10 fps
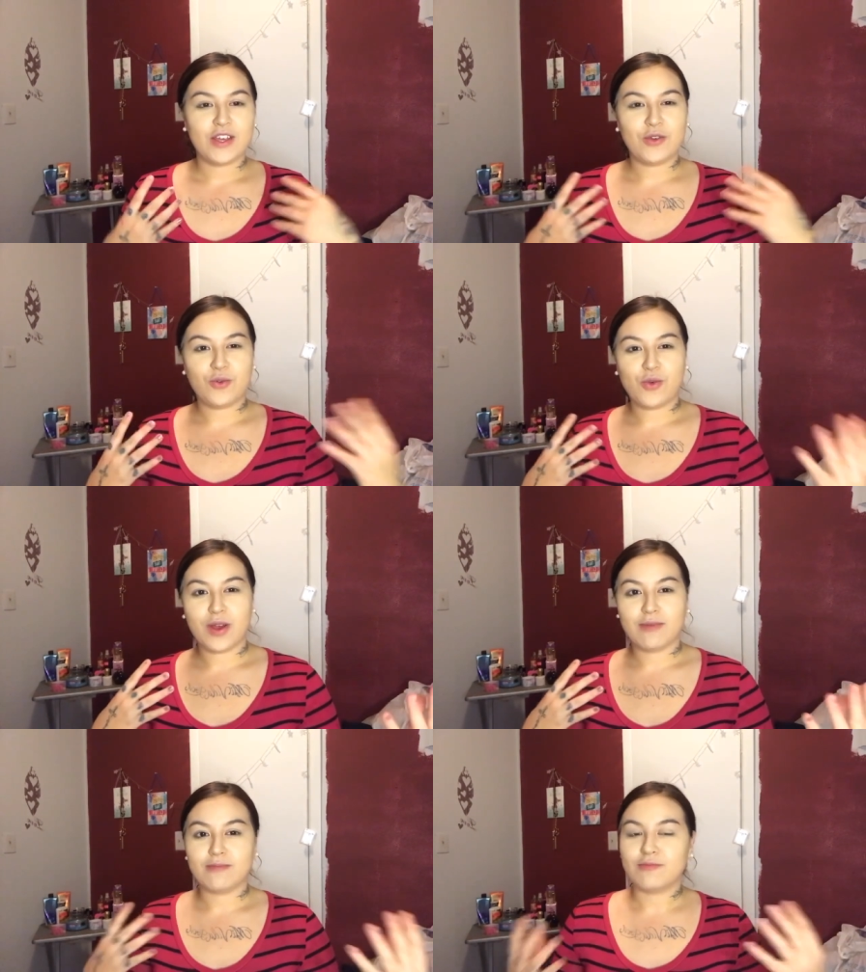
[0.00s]
you
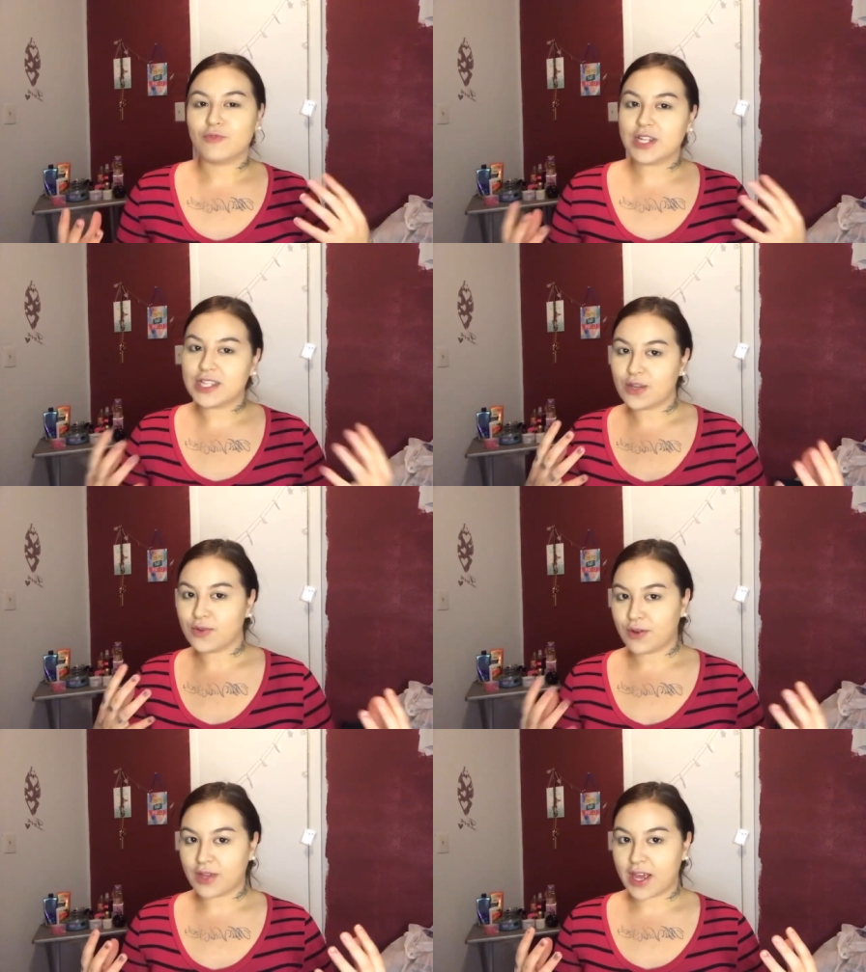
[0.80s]
really
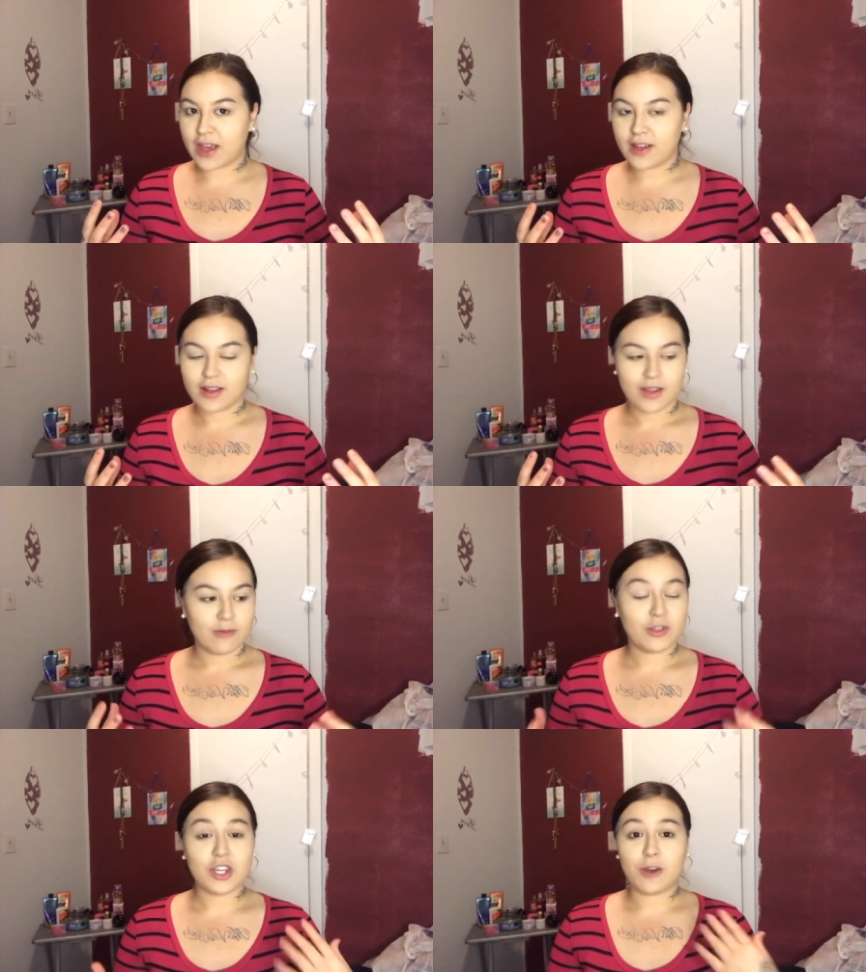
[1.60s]
don't know yet,
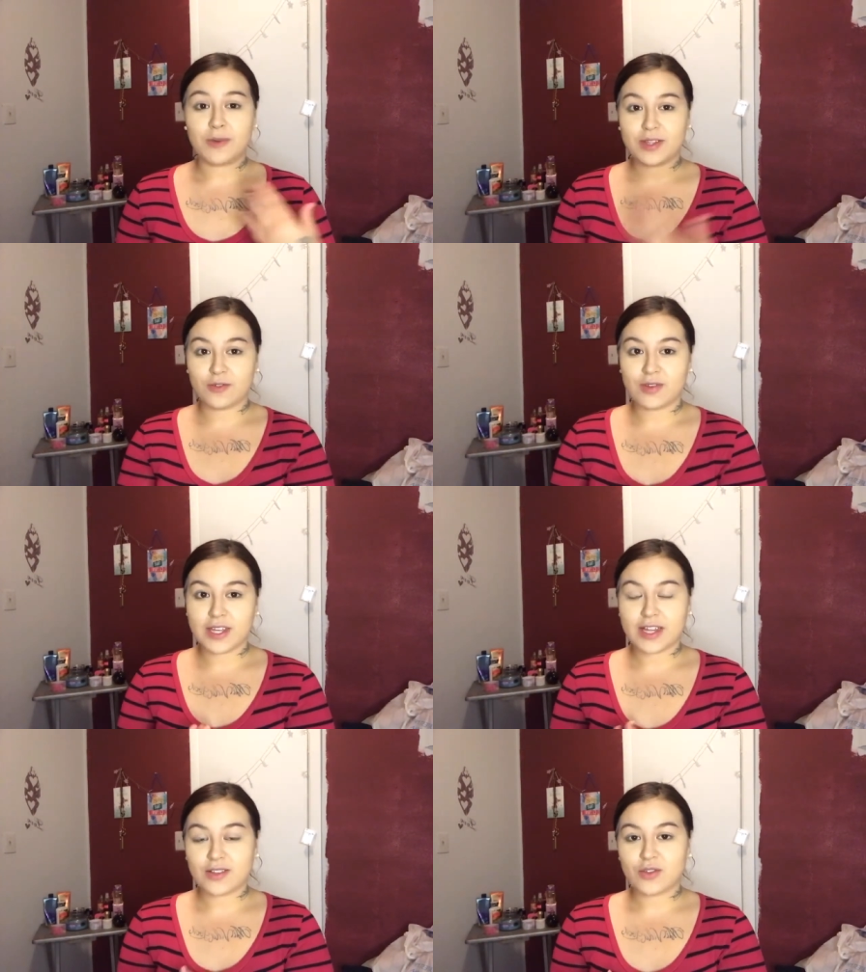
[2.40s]
which I'll be
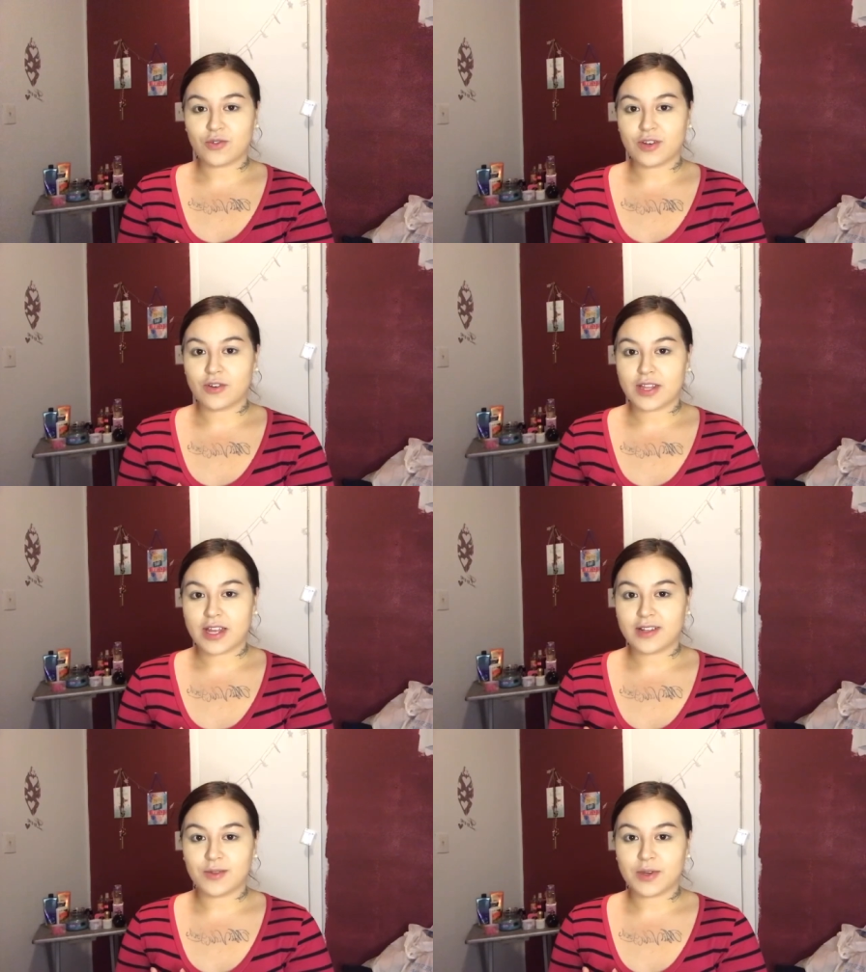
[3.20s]
doing a tutorial on
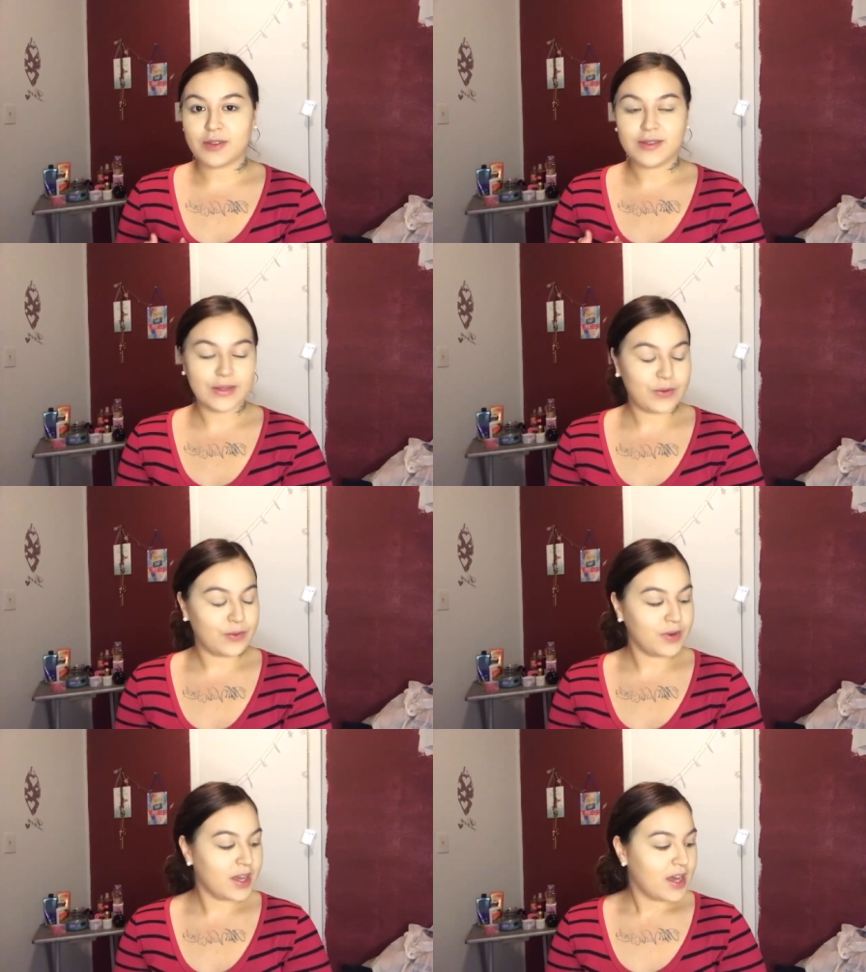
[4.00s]
that as well
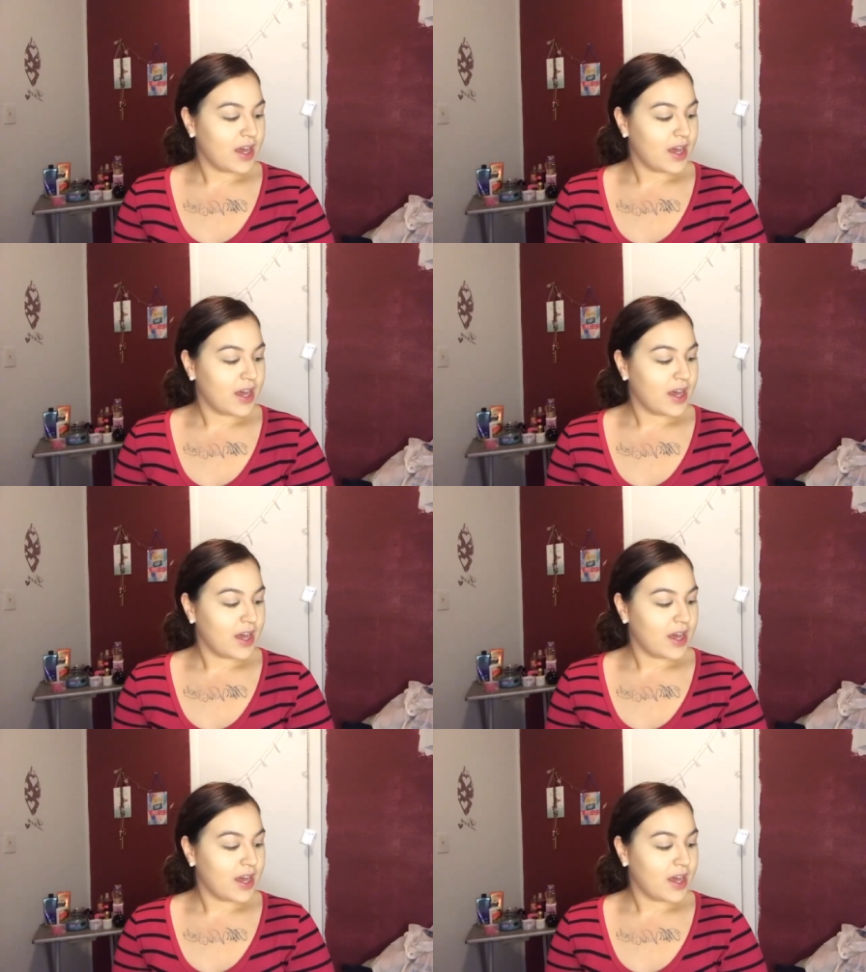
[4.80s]
soon,